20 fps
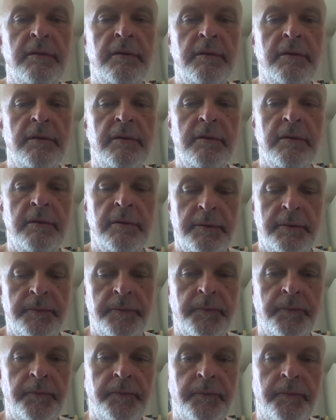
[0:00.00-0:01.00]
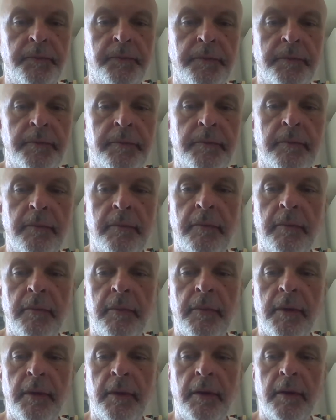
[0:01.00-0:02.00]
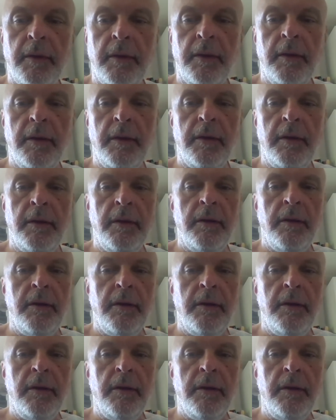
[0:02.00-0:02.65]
(silence)